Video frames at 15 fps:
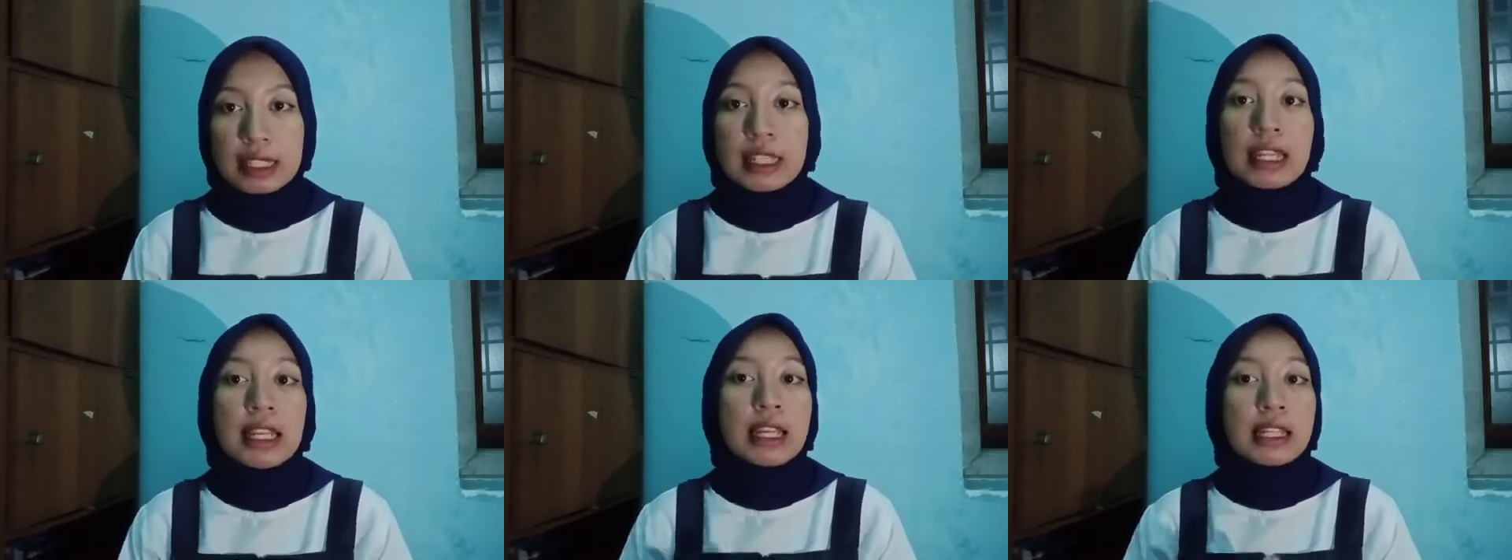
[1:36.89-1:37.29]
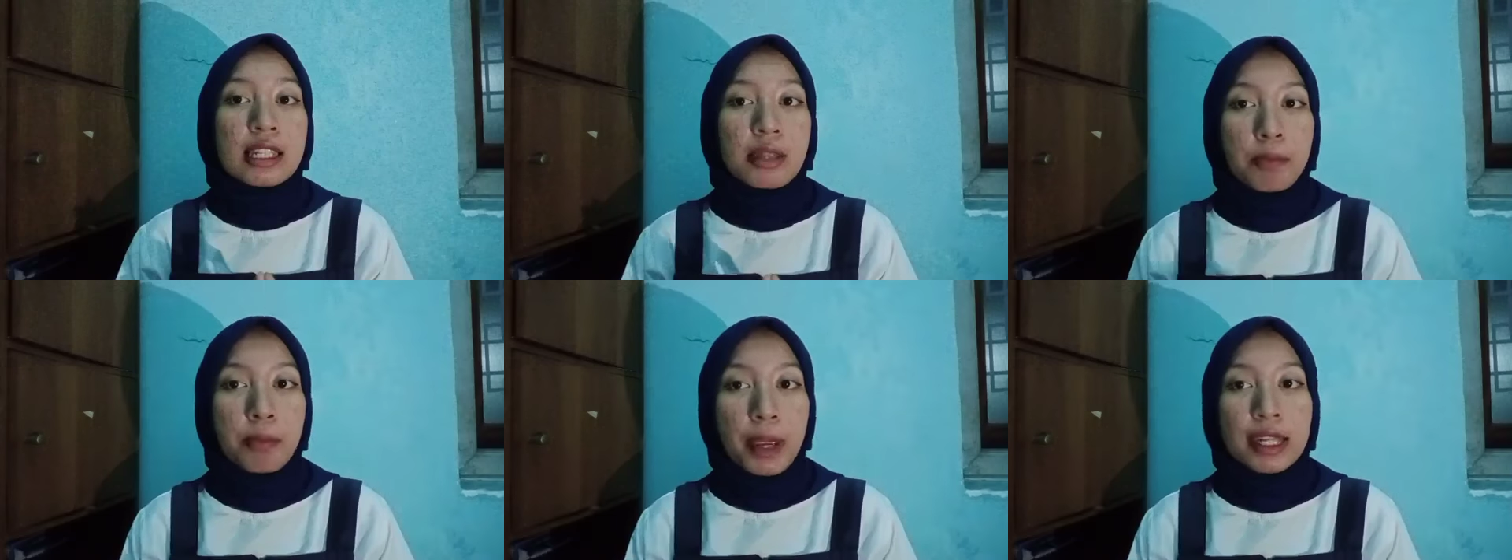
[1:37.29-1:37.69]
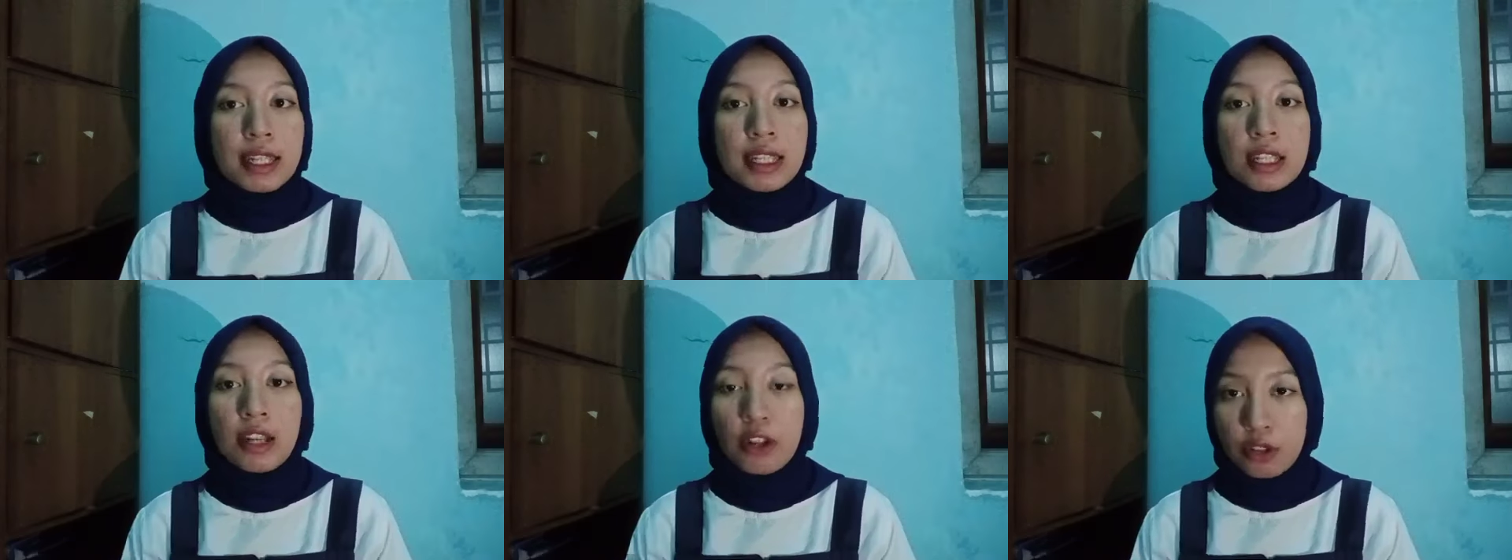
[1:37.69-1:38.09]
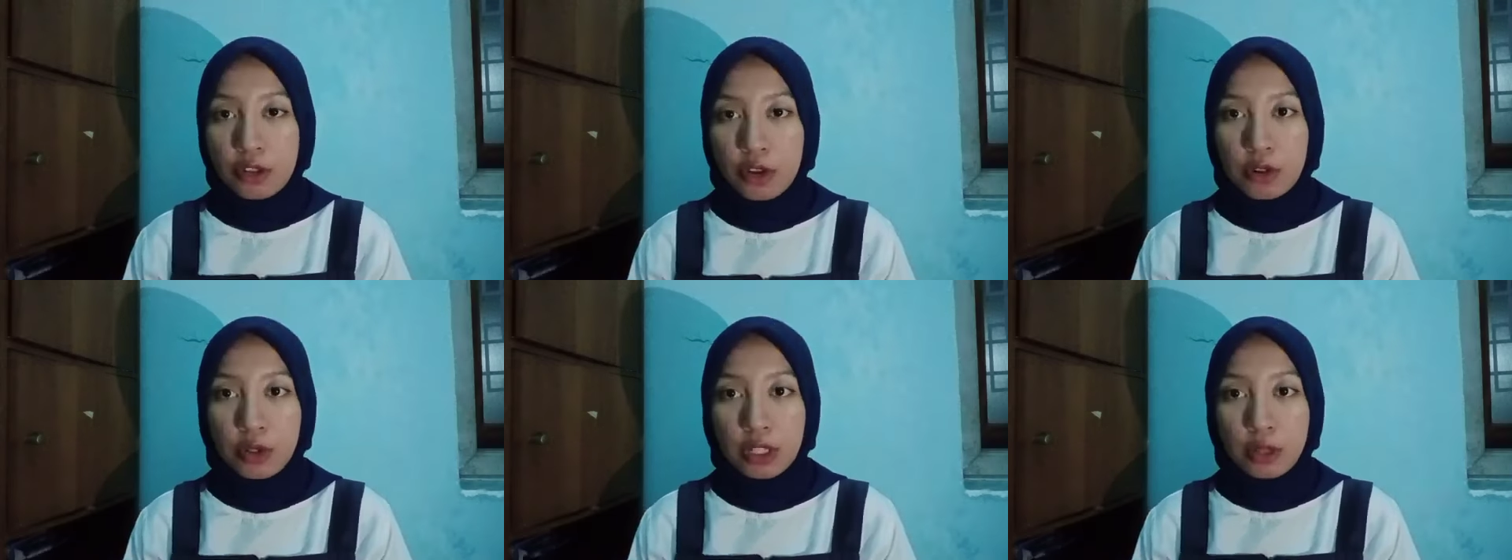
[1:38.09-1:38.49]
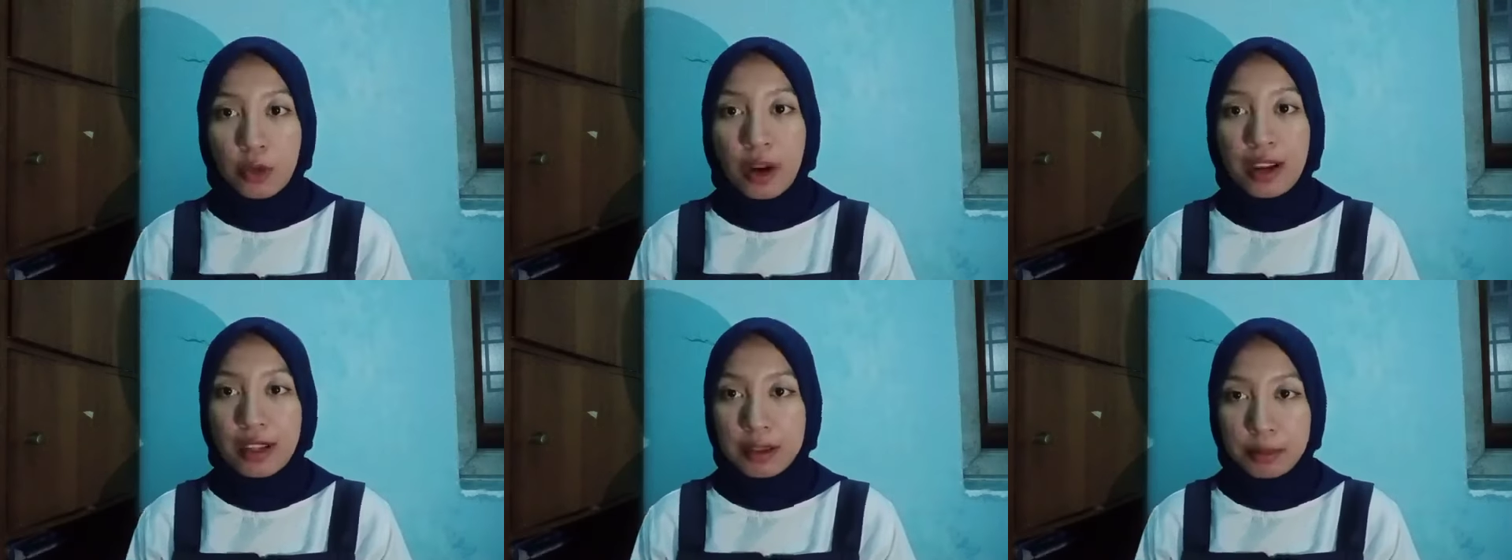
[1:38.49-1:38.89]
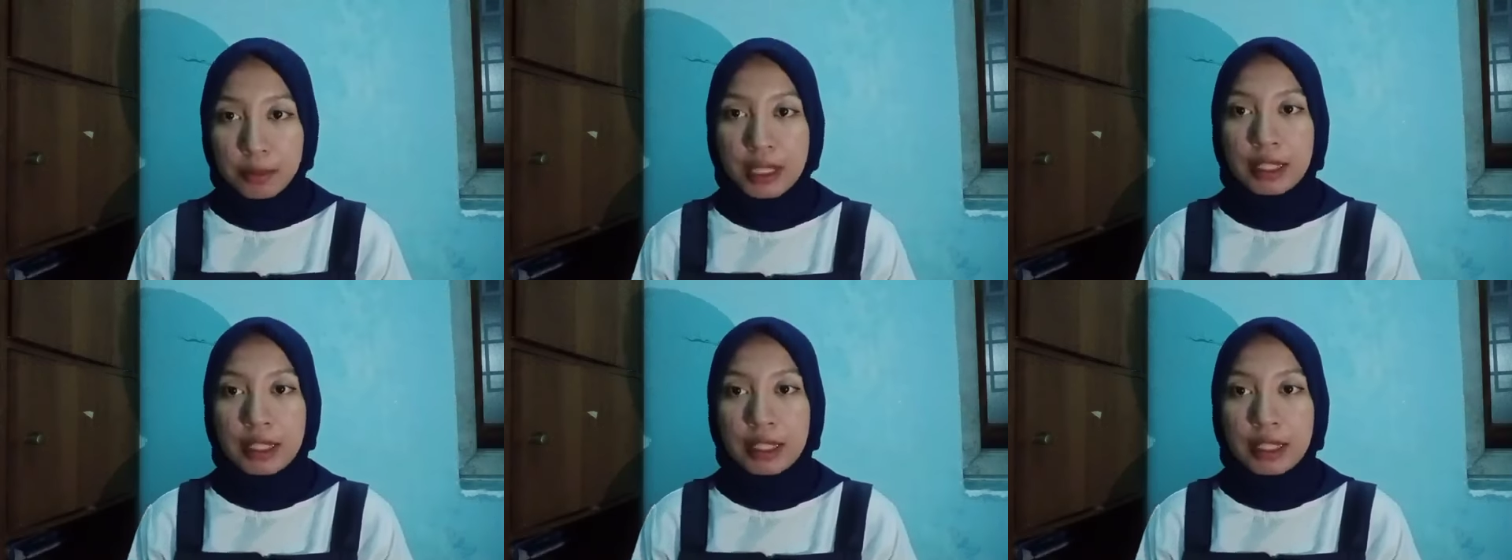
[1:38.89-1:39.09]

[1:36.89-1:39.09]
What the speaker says: depending on your requirement.